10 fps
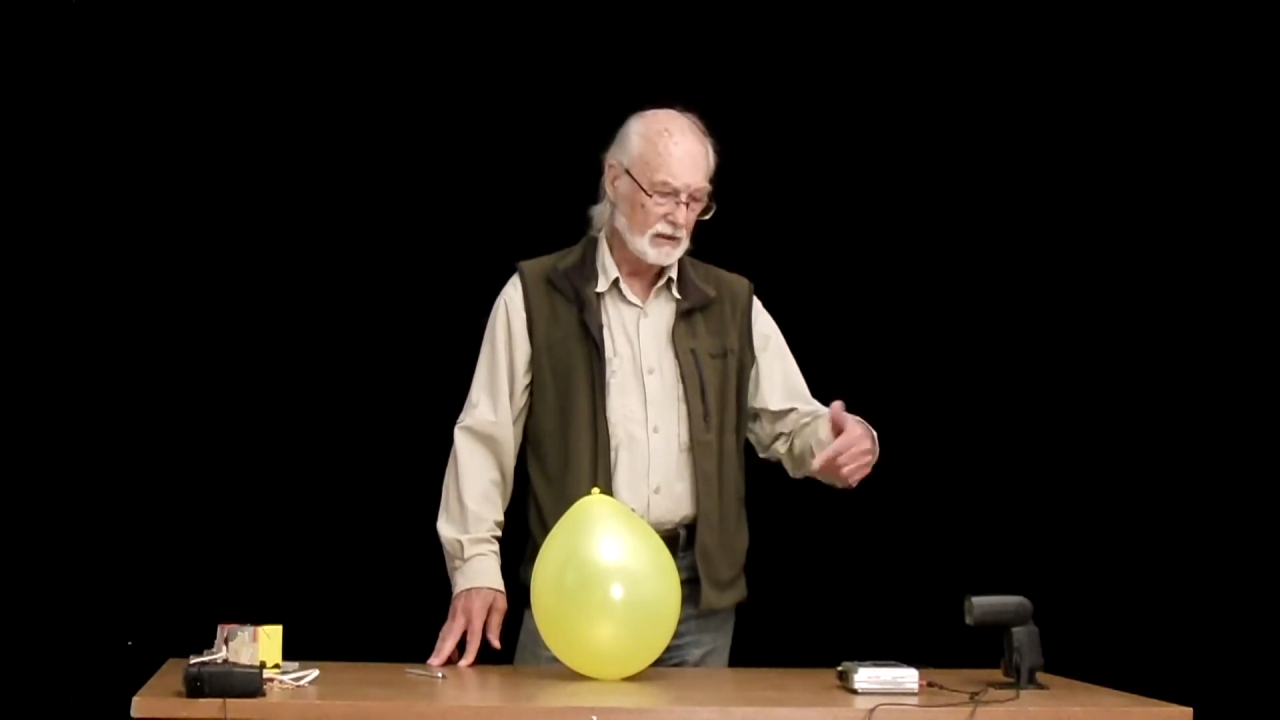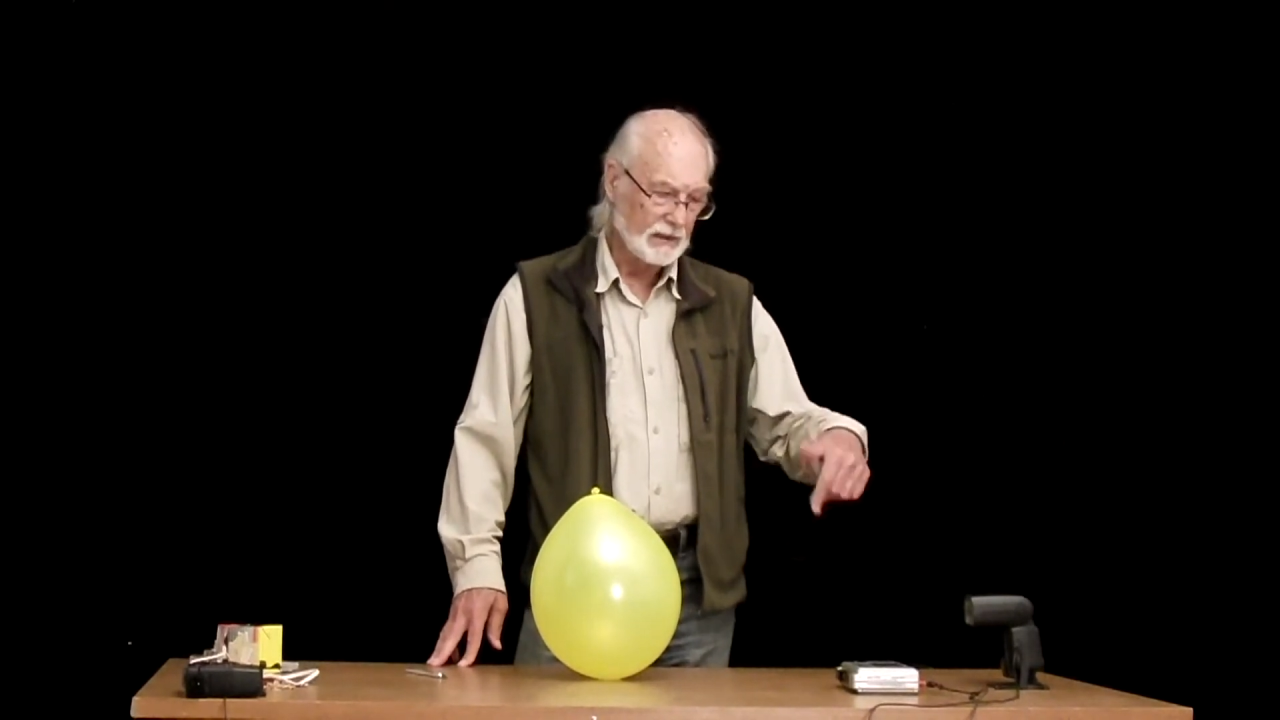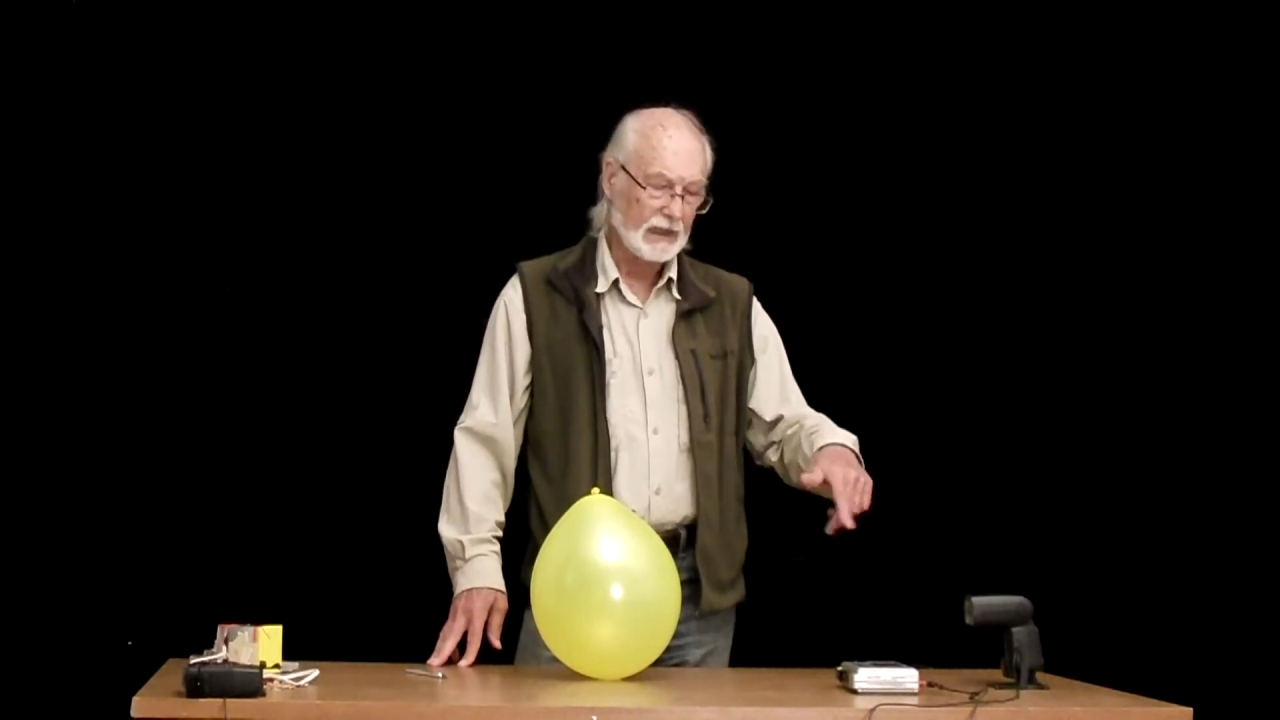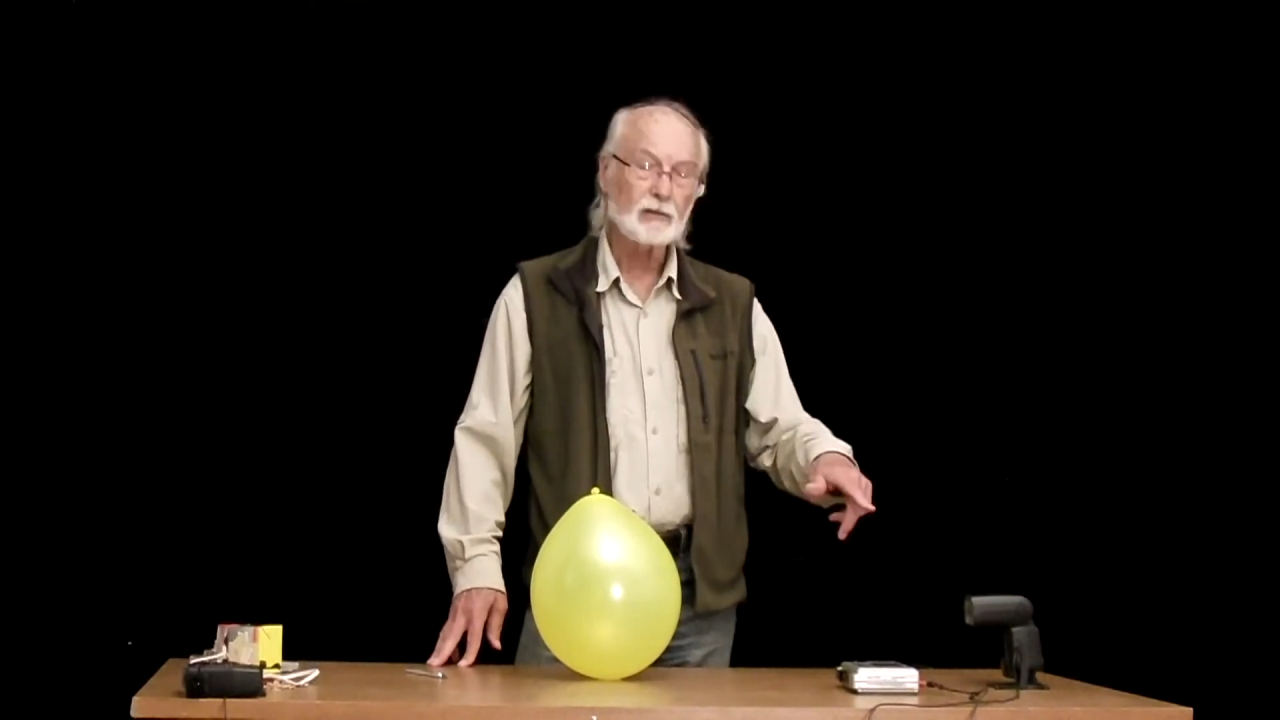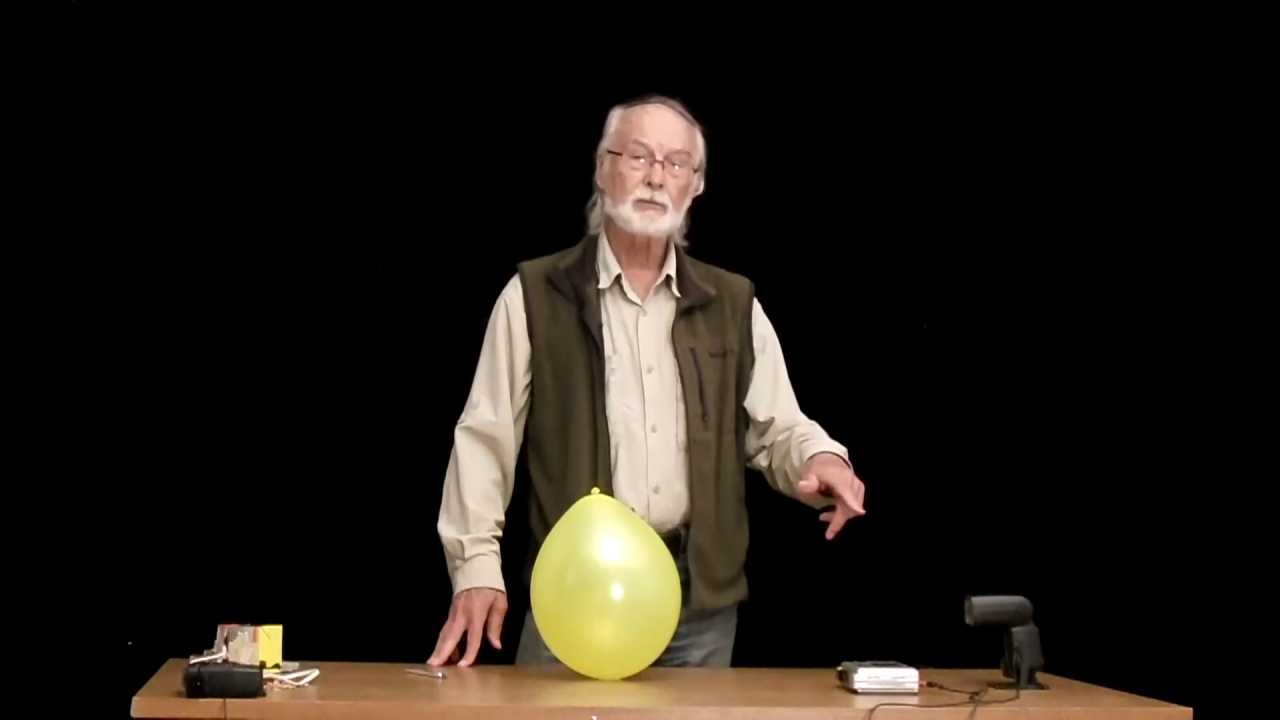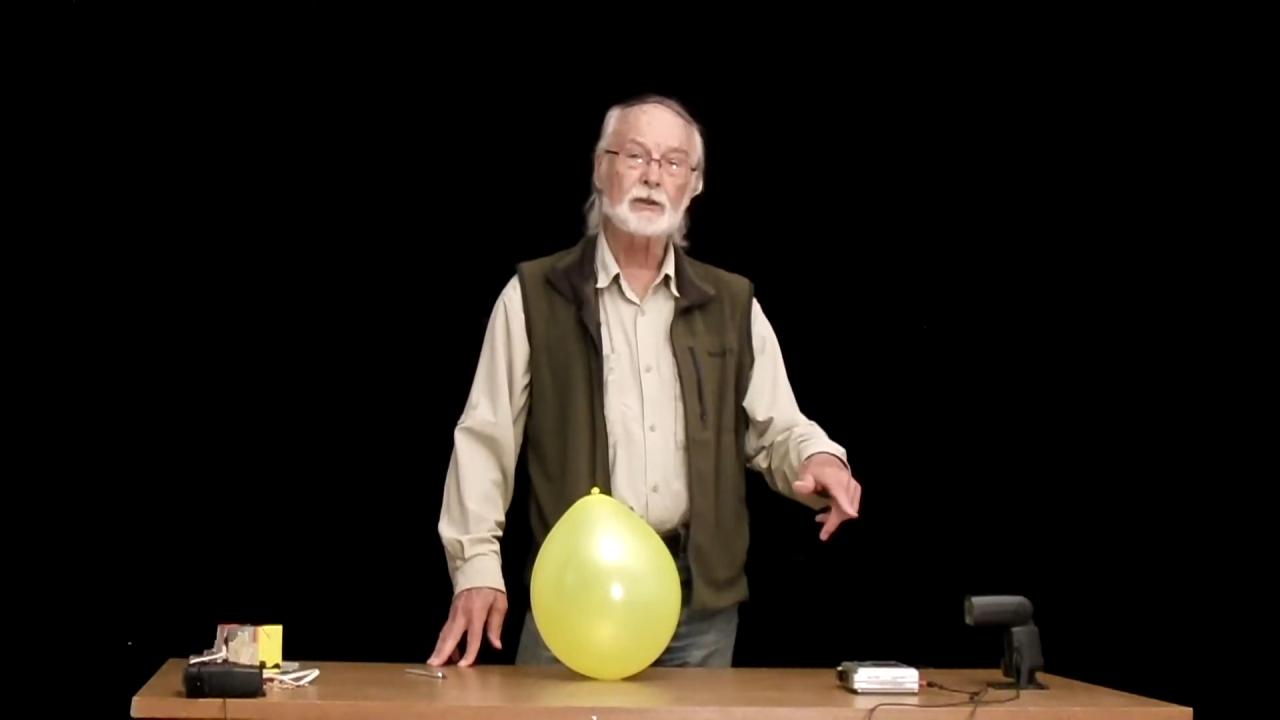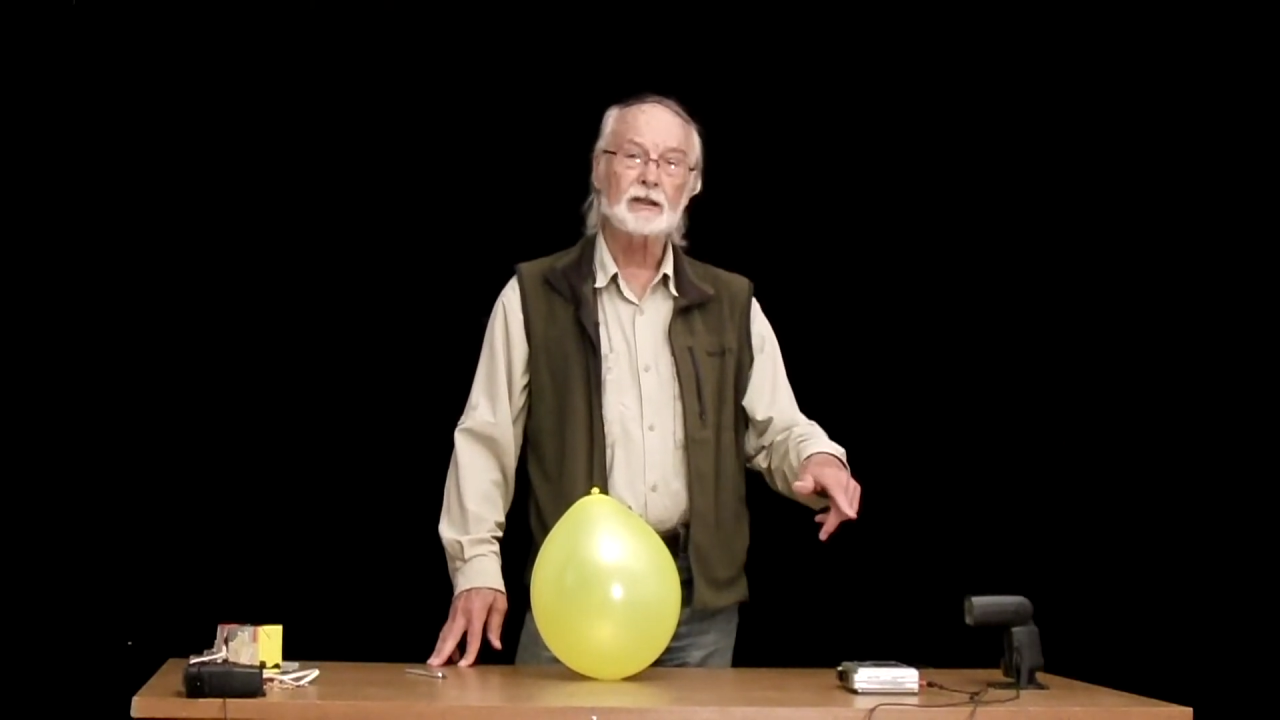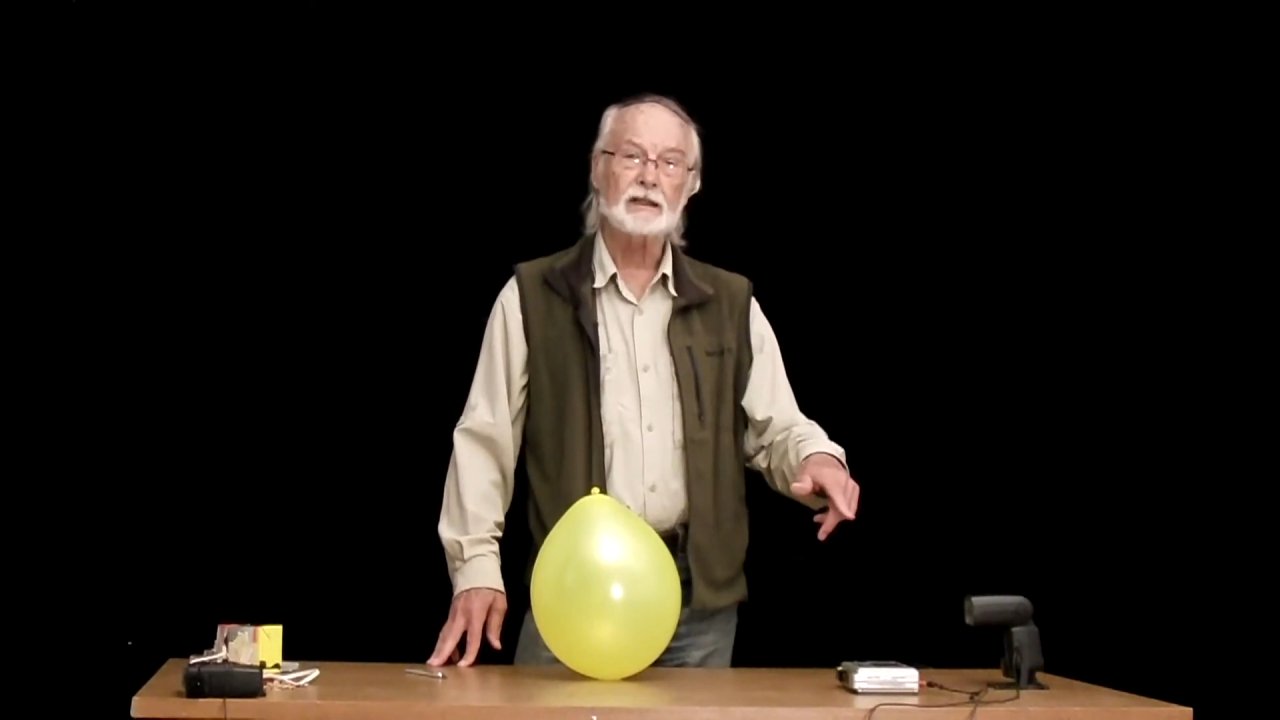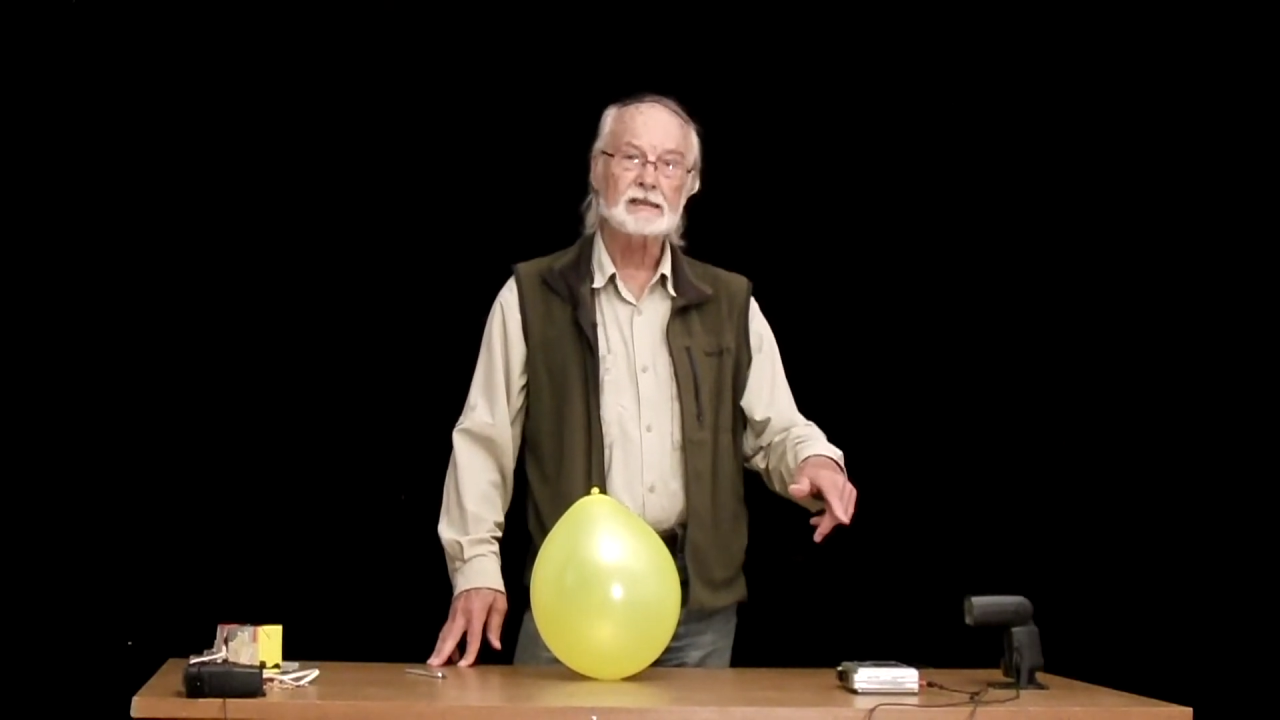the output